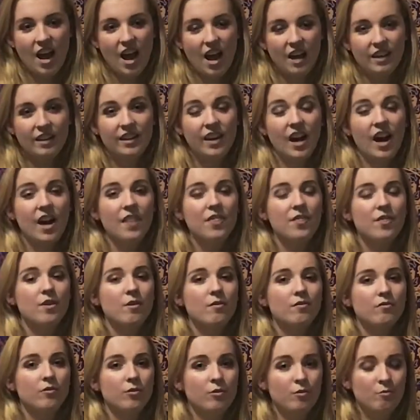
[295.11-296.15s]
and got the
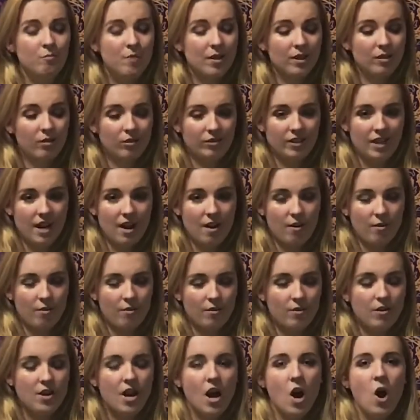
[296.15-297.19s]
food barrel
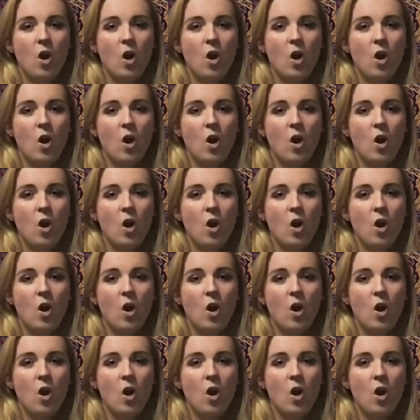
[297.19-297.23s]
down,